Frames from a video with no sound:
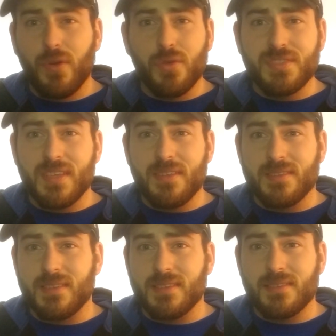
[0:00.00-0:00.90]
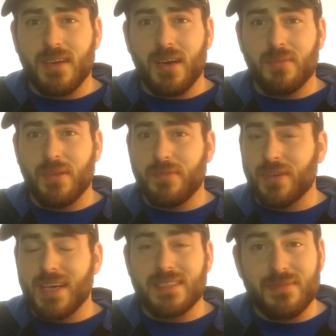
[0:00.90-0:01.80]
photosynthesis. If
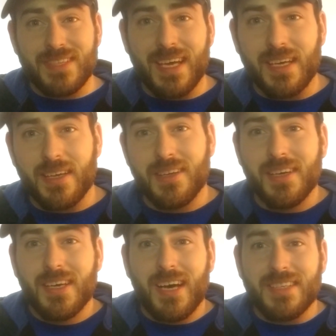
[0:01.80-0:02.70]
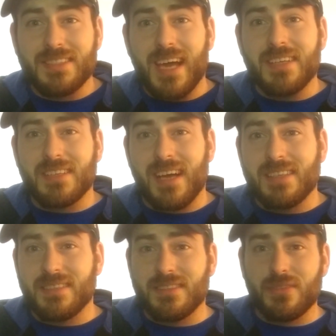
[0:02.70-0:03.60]
you guys have taken a science
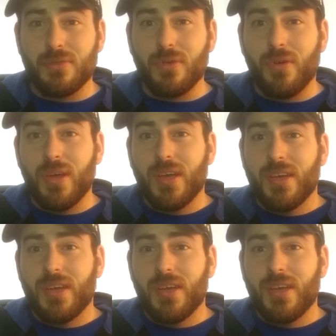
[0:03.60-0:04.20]
class in school,